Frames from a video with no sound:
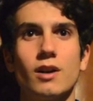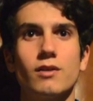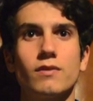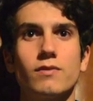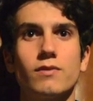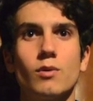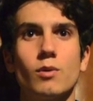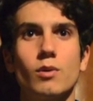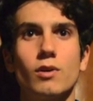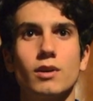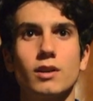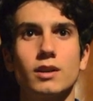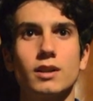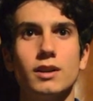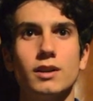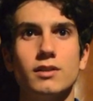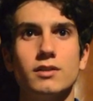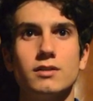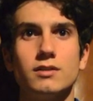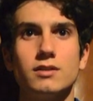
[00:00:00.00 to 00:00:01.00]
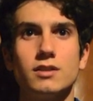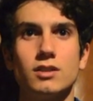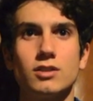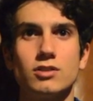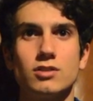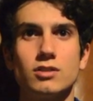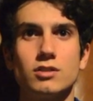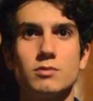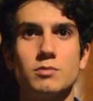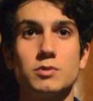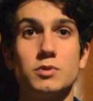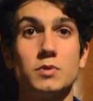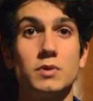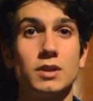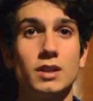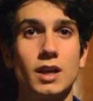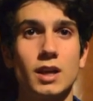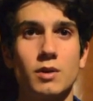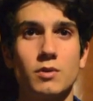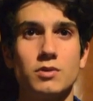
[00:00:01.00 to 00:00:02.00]
for clear distinctions between
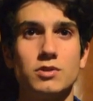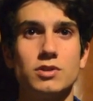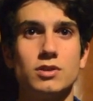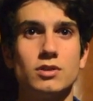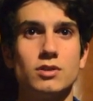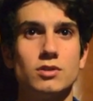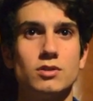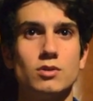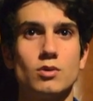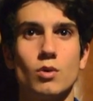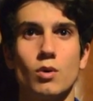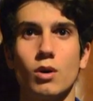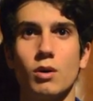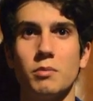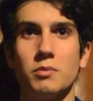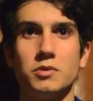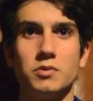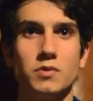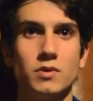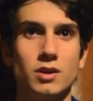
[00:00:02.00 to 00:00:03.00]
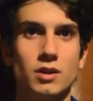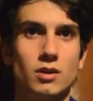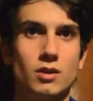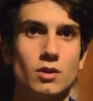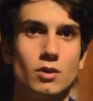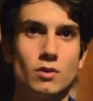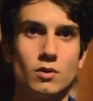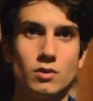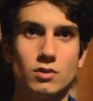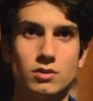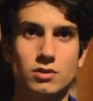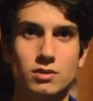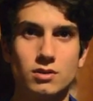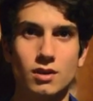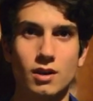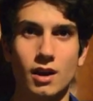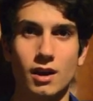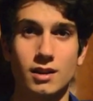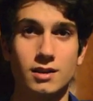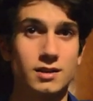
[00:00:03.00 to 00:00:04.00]
languages or between those and